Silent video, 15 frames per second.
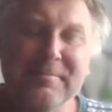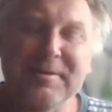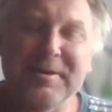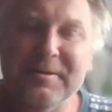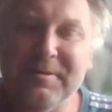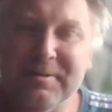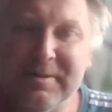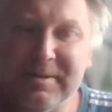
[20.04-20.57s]

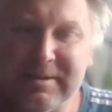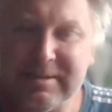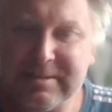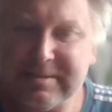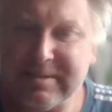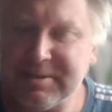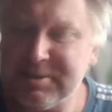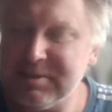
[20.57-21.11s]
recording
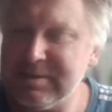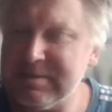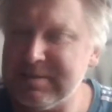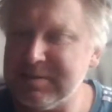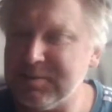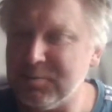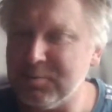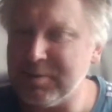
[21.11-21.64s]
this session. Is
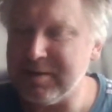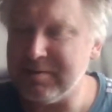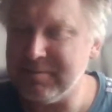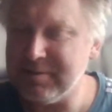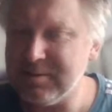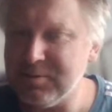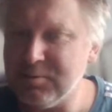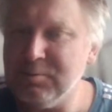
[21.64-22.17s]
it okay
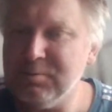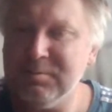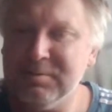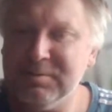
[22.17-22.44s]
with you?